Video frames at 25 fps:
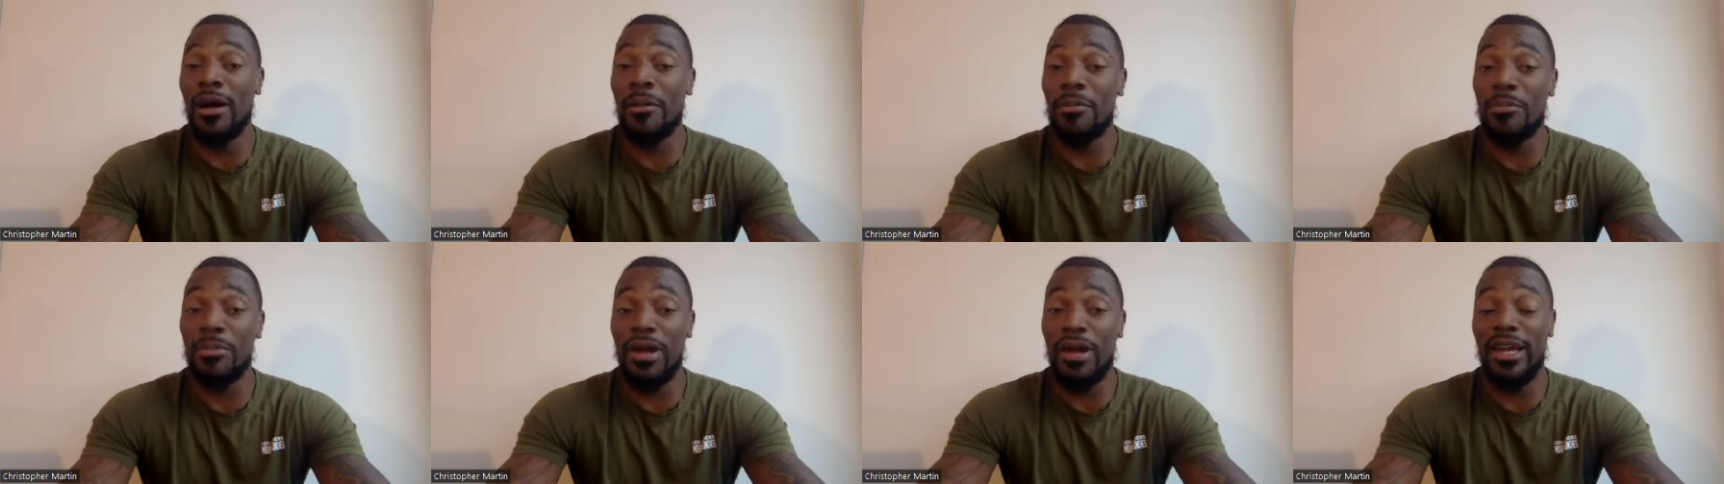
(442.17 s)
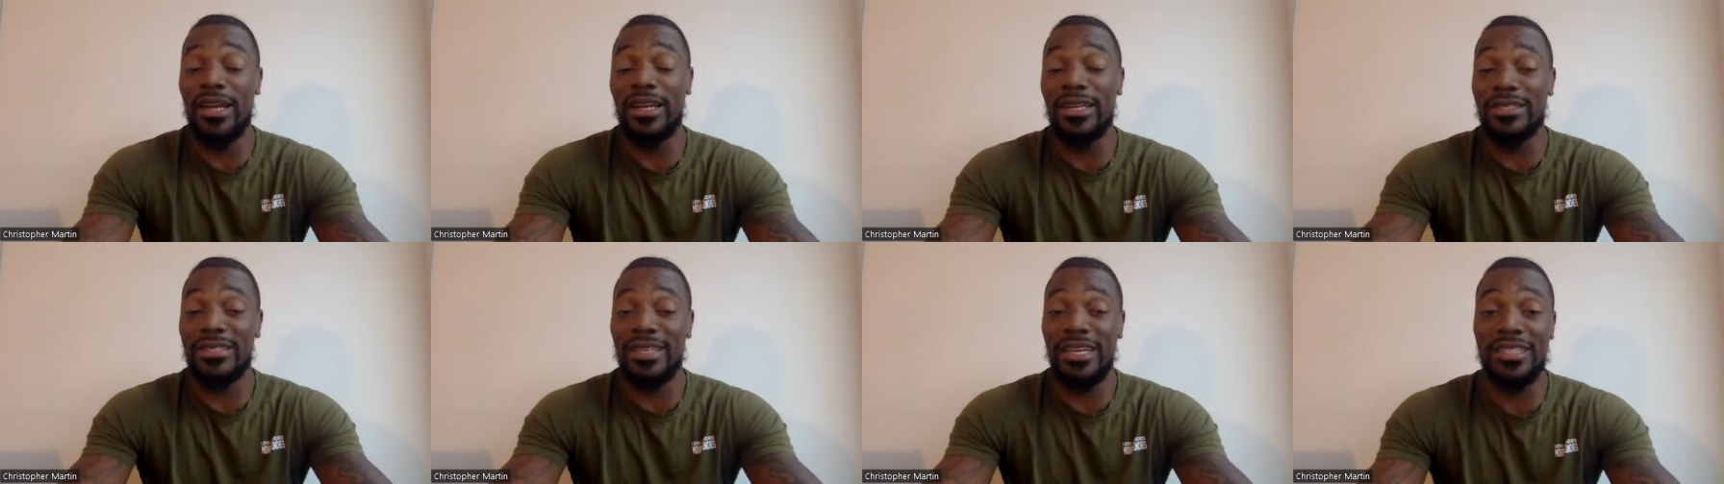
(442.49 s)
I'm
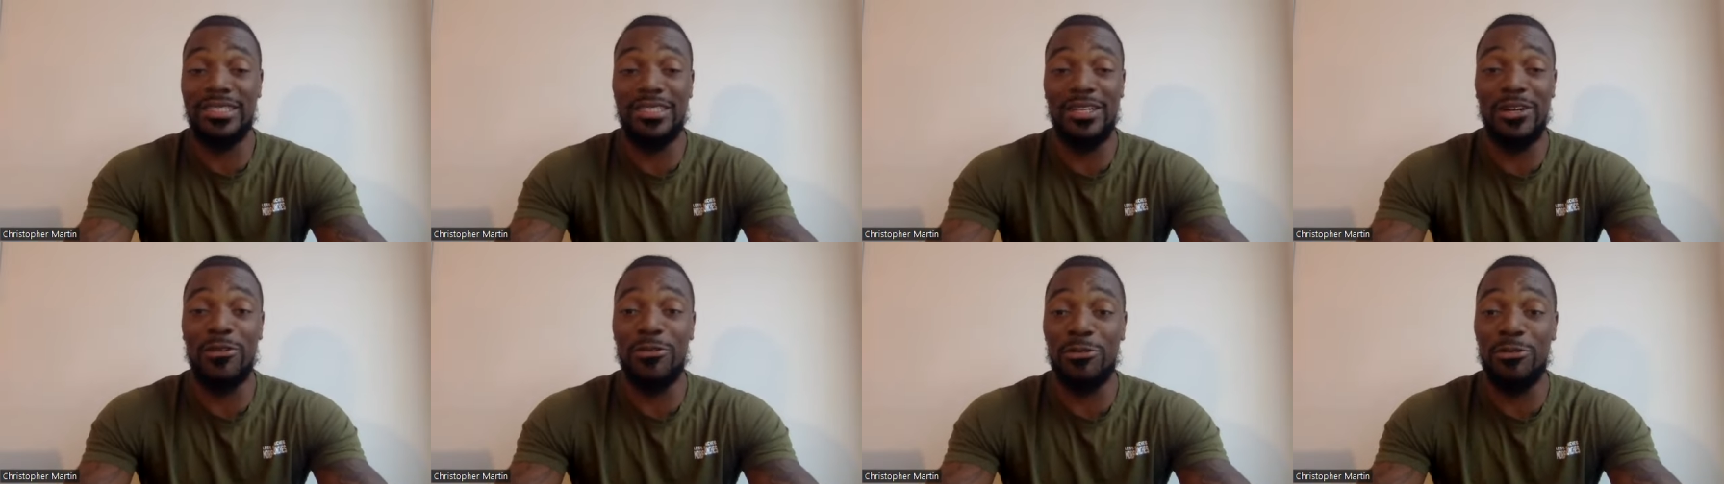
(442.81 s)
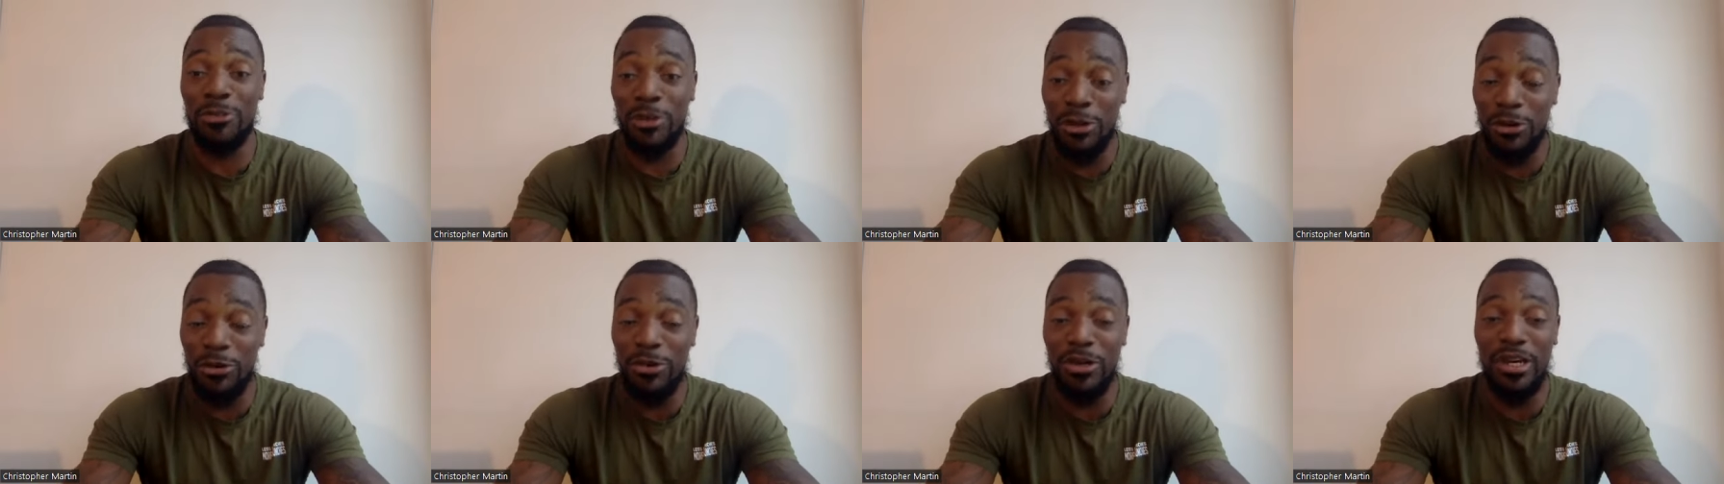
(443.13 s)
bringing attention to
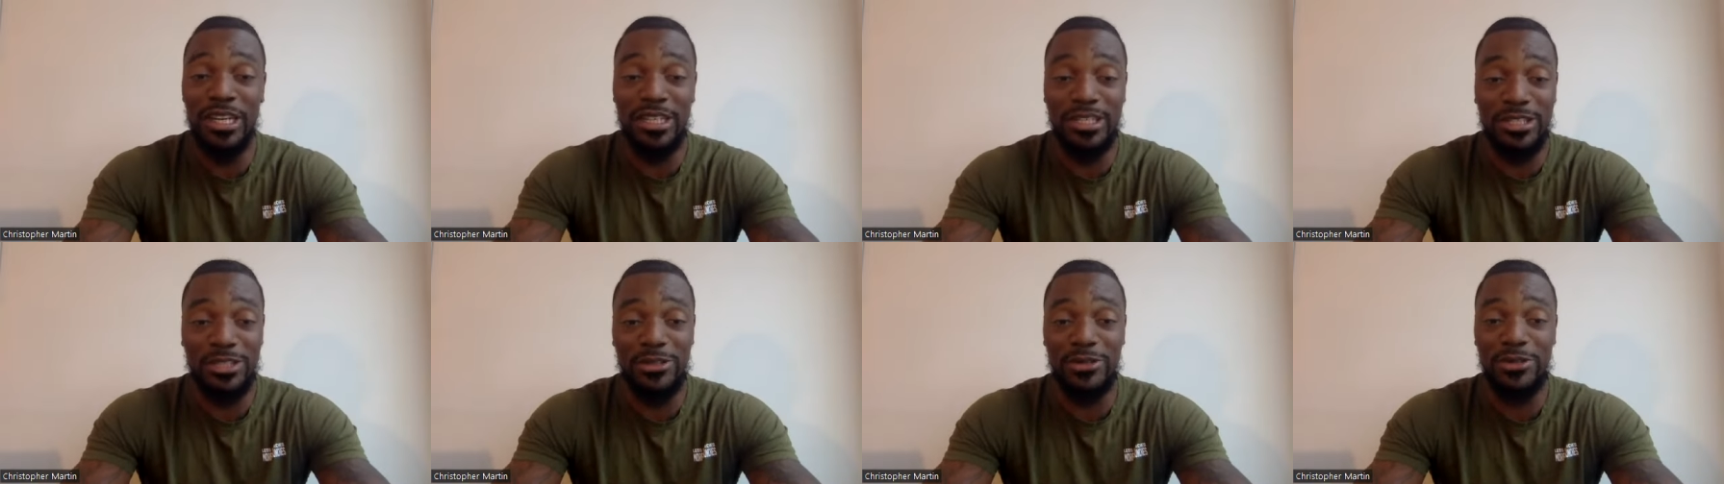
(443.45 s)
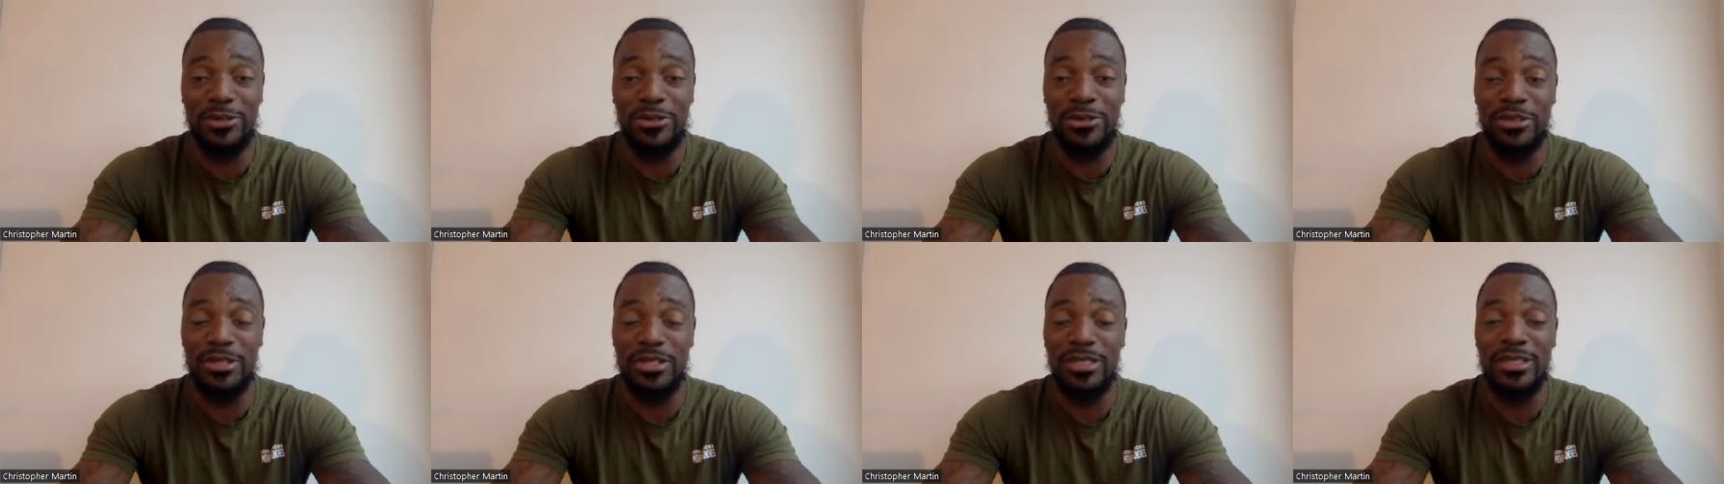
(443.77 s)
real
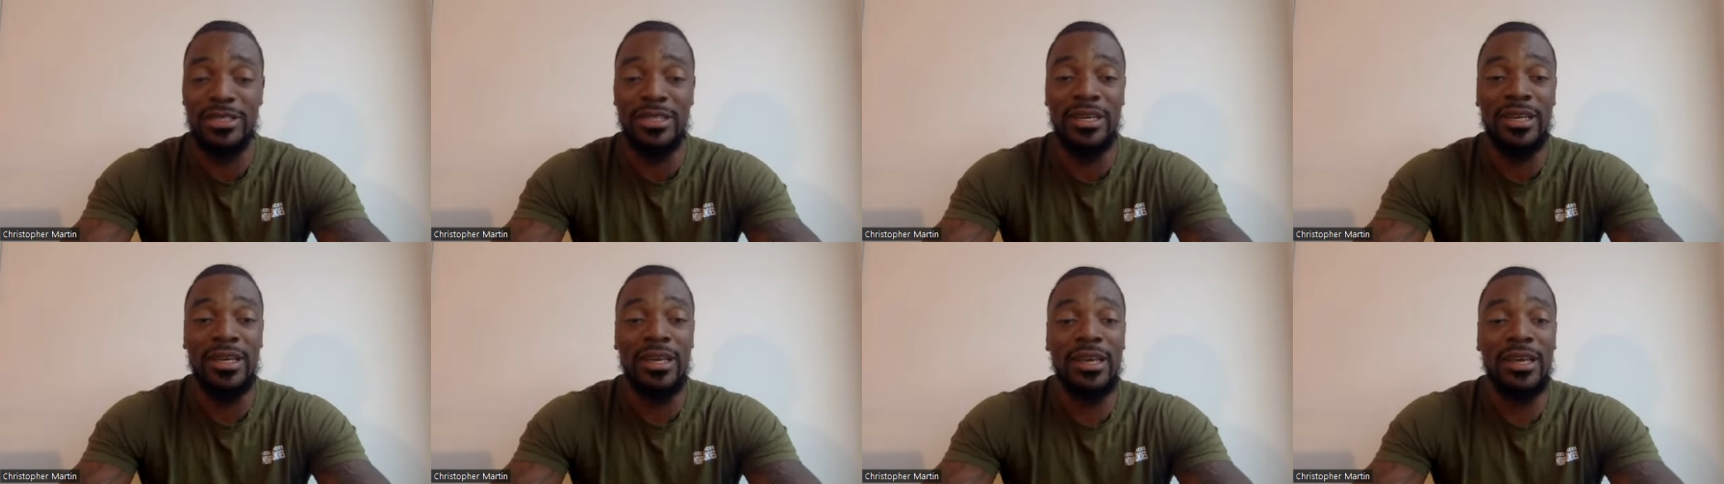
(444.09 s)
issues.